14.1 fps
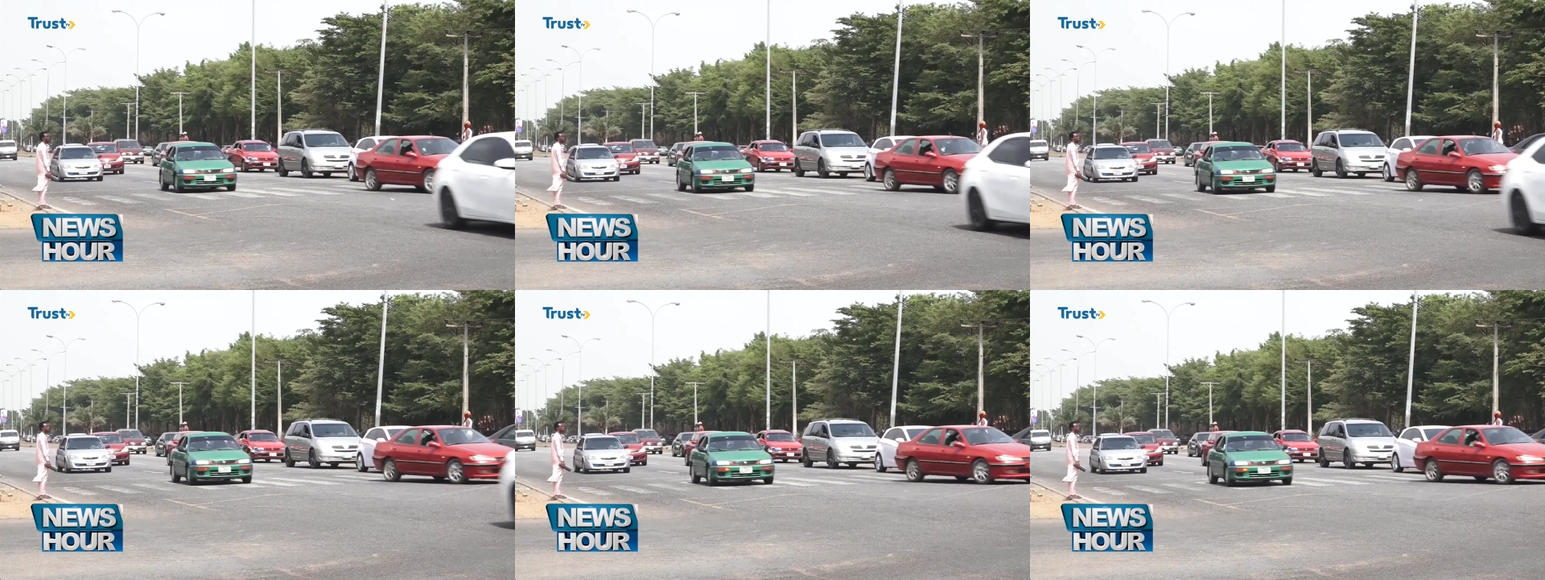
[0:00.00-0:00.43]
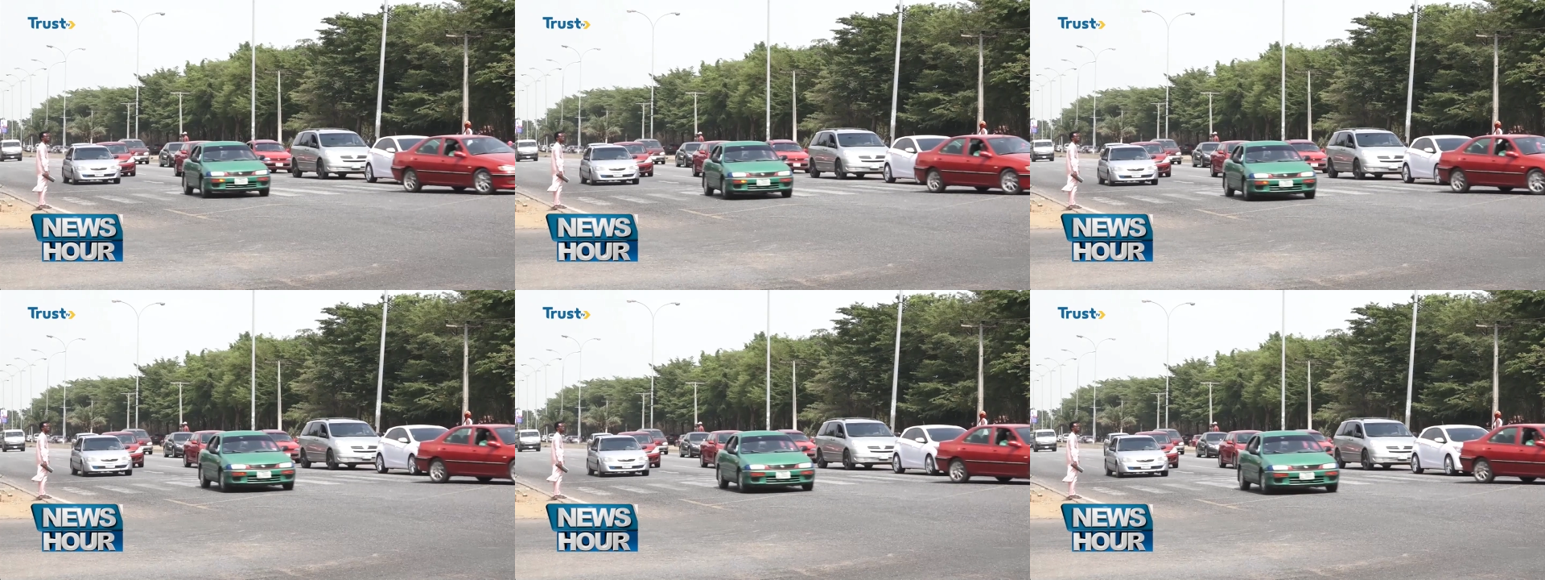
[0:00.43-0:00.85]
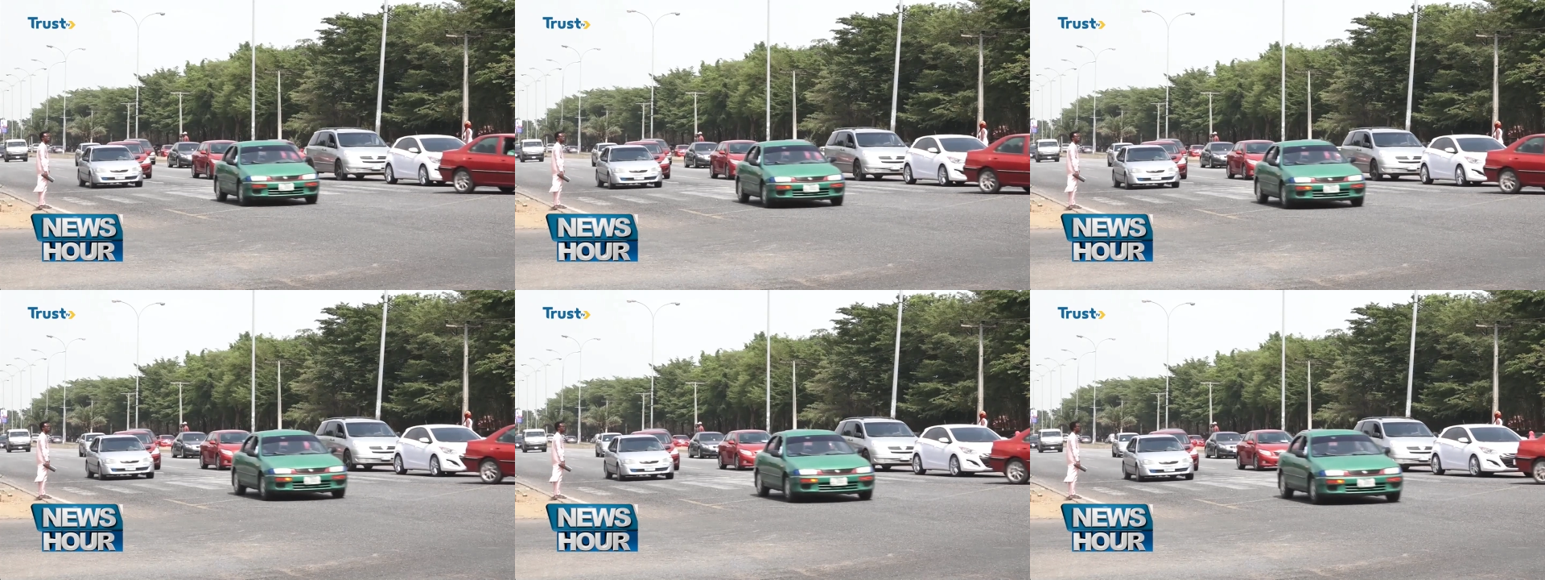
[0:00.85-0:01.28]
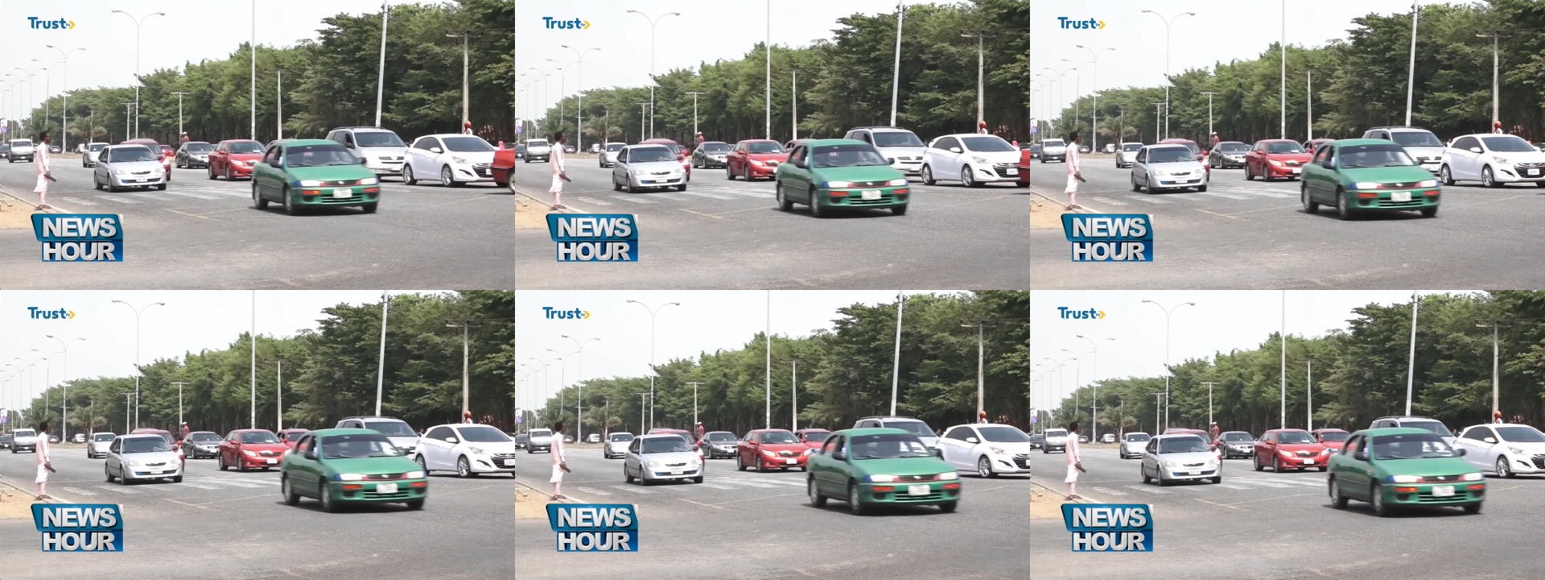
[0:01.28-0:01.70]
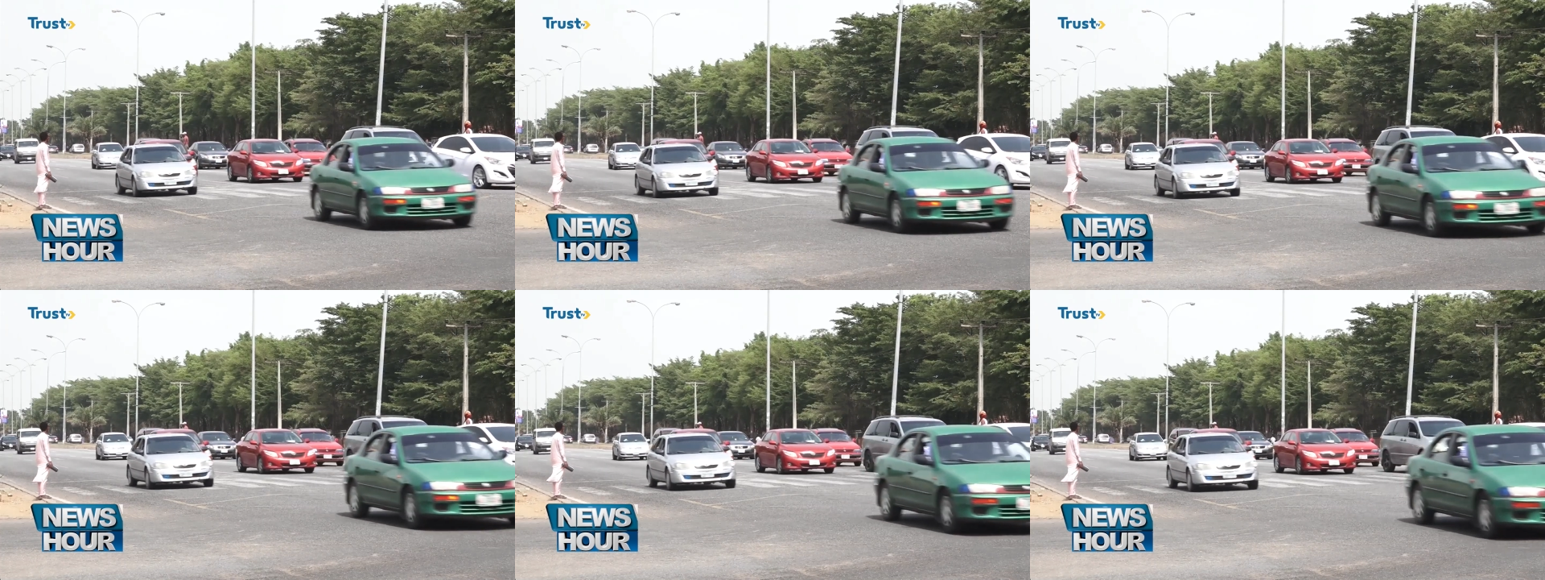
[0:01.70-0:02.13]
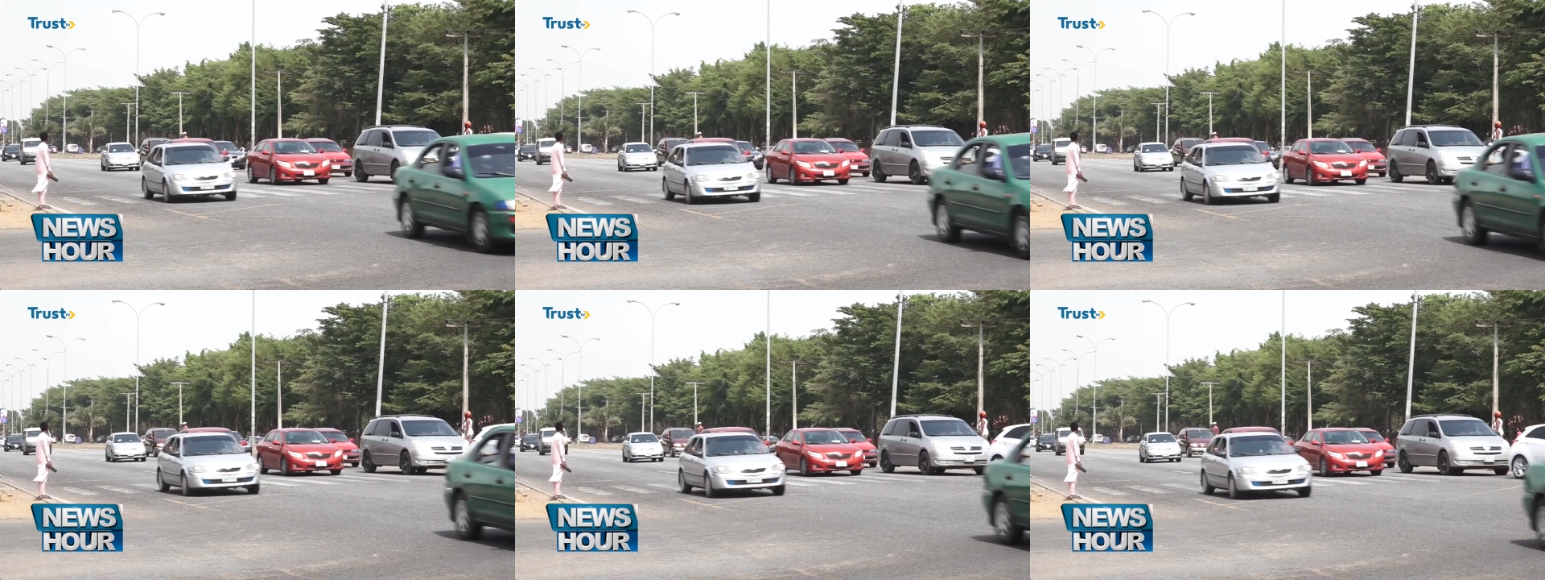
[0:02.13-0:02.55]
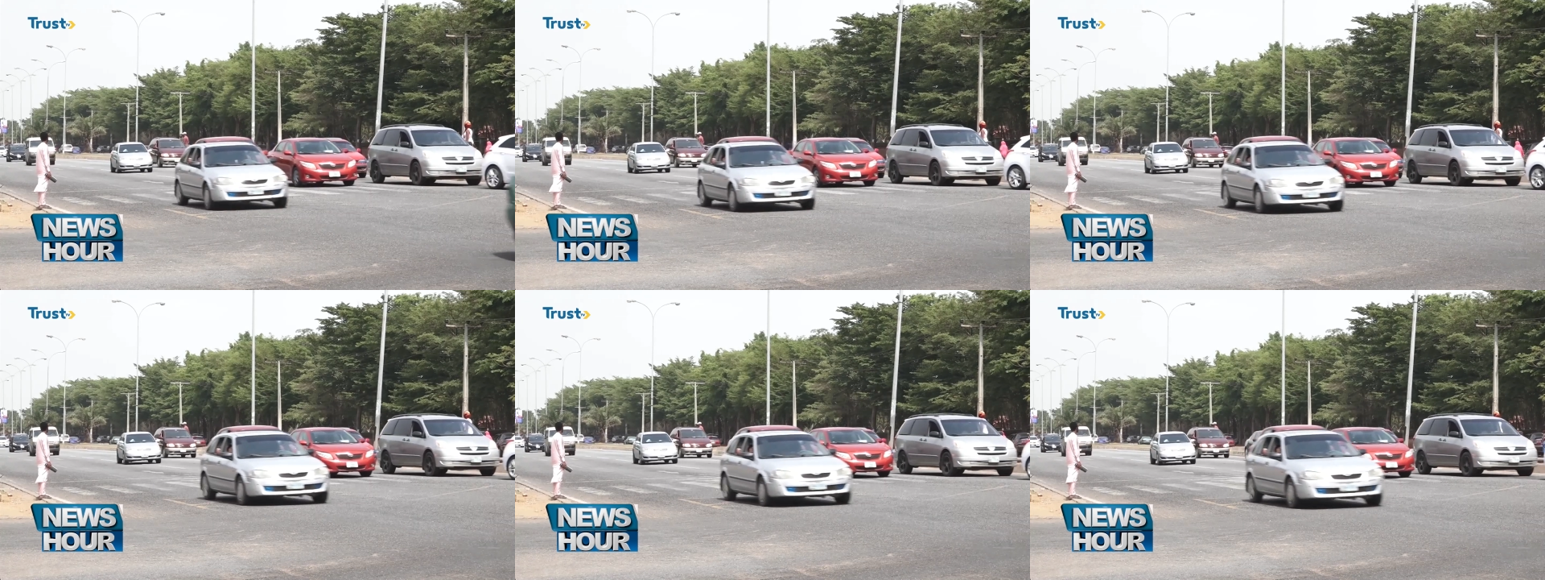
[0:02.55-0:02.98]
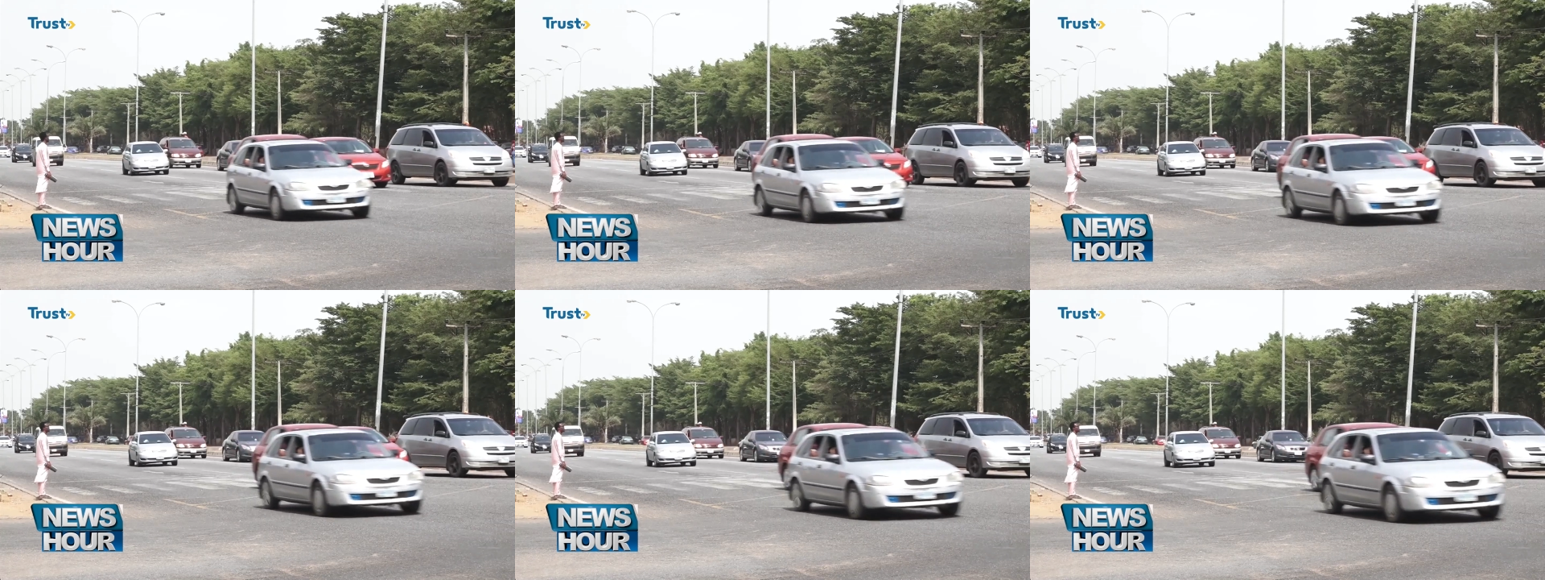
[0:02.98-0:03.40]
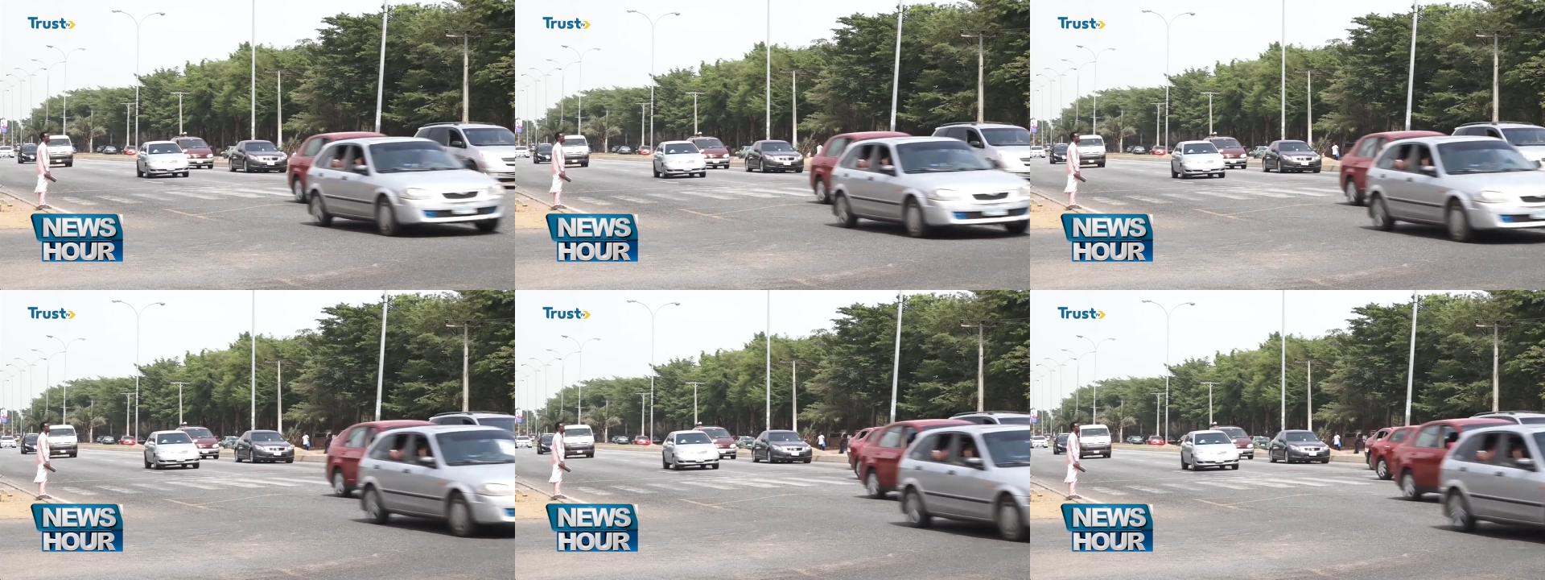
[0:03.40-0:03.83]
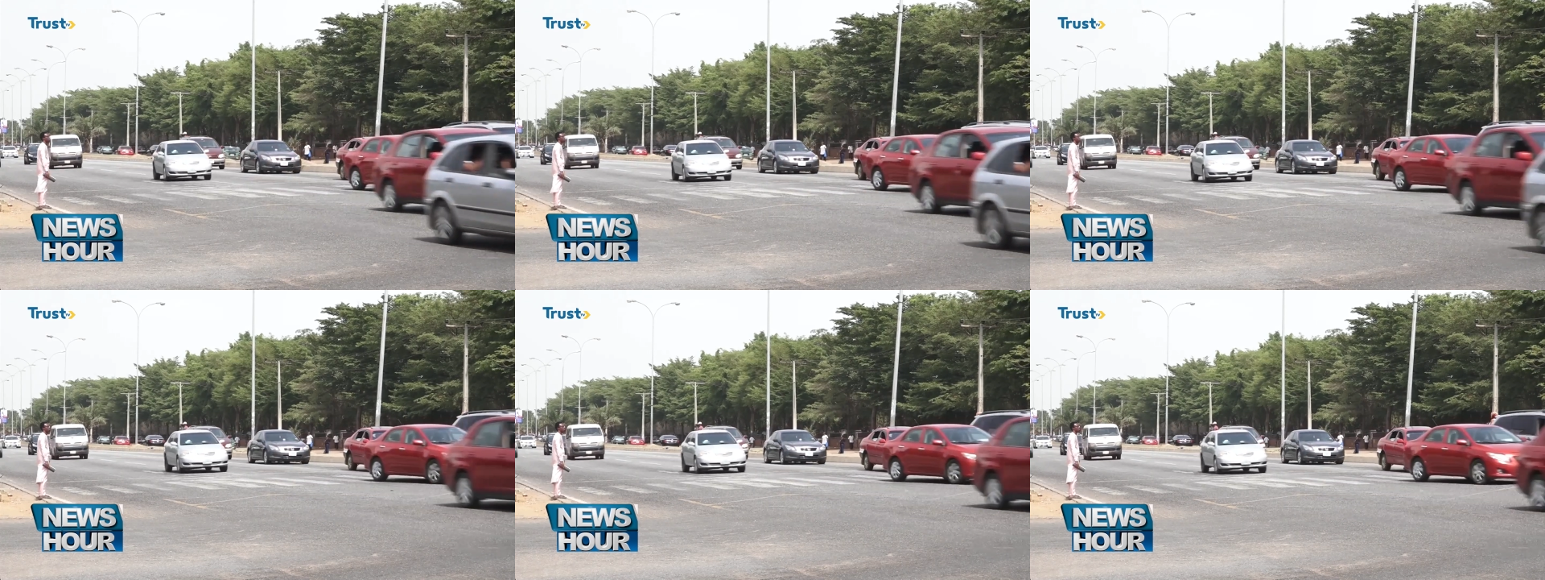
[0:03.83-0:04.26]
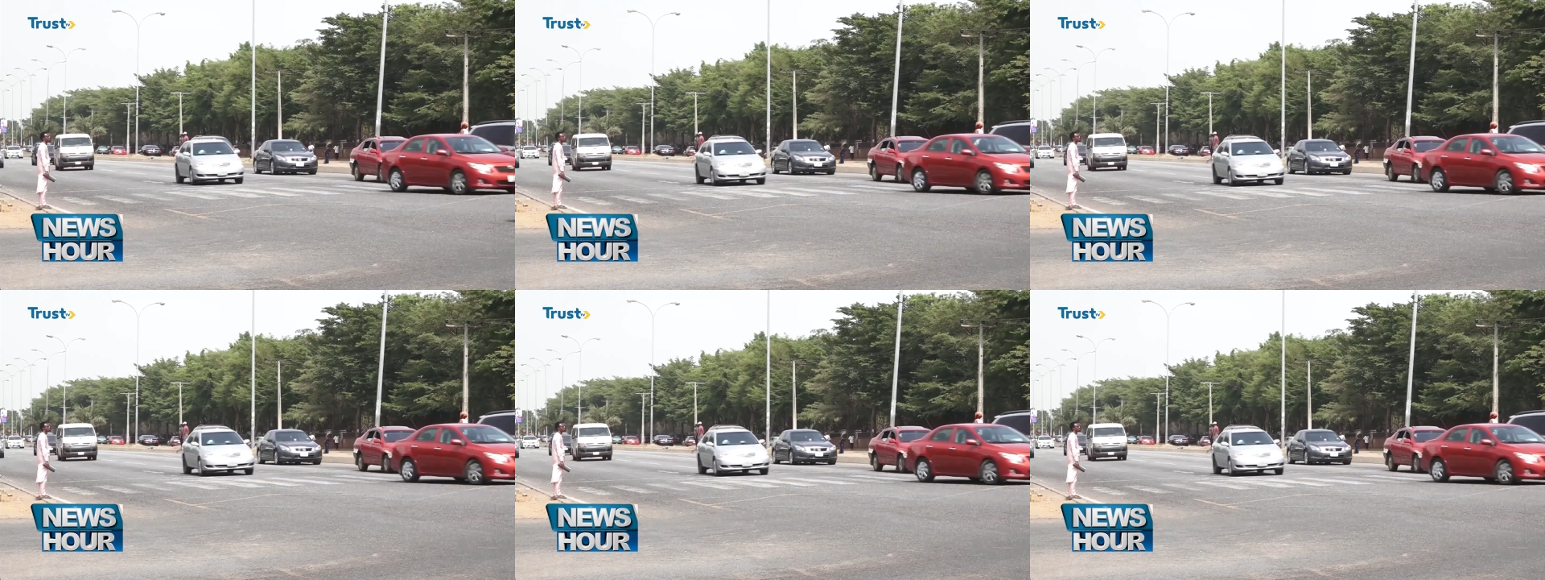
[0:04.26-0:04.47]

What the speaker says: (no speaker visible)